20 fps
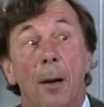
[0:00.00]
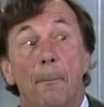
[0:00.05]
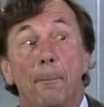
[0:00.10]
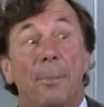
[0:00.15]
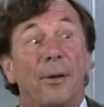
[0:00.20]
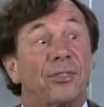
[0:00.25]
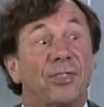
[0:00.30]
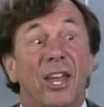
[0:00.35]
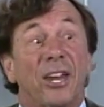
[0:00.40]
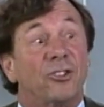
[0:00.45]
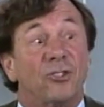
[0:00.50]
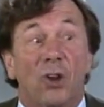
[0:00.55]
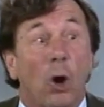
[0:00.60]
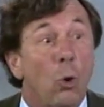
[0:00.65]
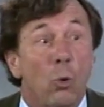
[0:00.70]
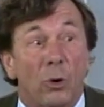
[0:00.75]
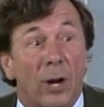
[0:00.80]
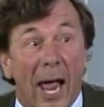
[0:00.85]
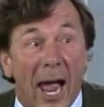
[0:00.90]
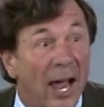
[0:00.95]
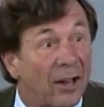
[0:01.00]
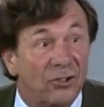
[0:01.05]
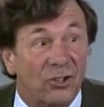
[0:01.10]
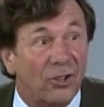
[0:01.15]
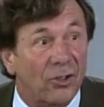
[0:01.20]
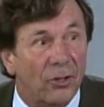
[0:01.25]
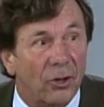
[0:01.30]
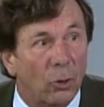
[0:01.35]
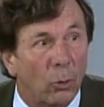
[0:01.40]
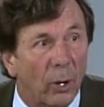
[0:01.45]
but they don't
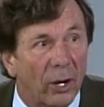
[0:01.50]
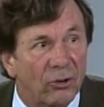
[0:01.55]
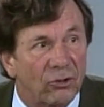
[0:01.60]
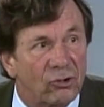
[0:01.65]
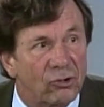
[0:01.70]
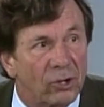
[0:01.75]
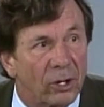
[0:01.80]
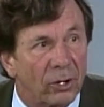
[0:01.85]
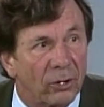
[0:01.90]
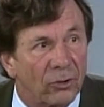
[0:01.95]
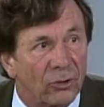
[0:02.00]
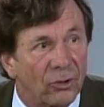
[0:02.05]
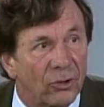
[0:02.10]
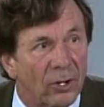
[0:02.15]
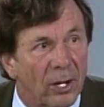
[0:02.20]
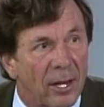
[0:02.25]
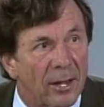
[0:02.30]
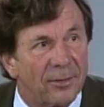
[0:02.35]
ask the questions.